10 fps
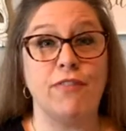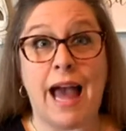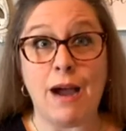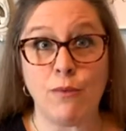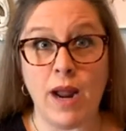
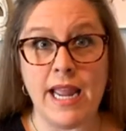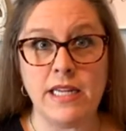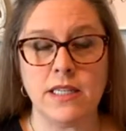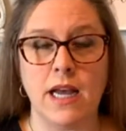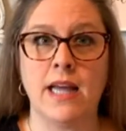flat
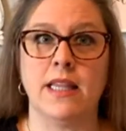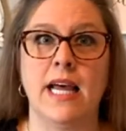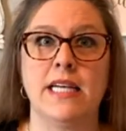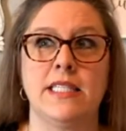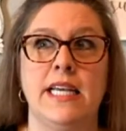rate
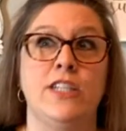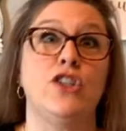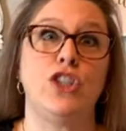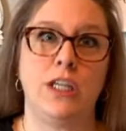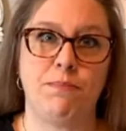unless
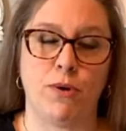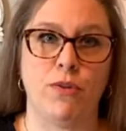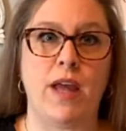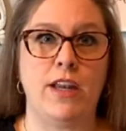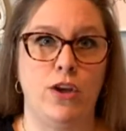it's
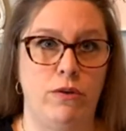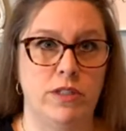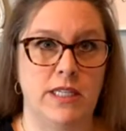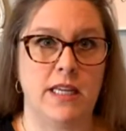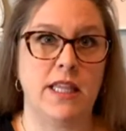cheaper than
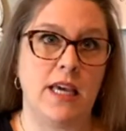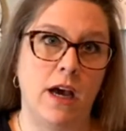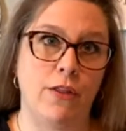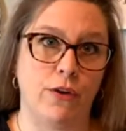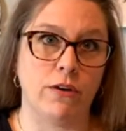using the
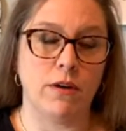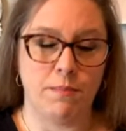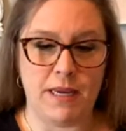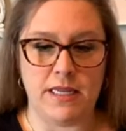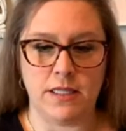other
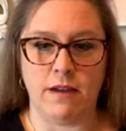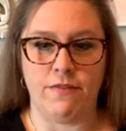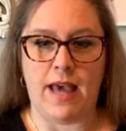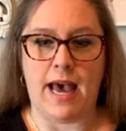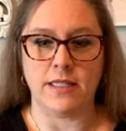piece
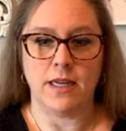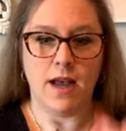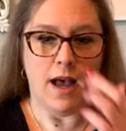of that.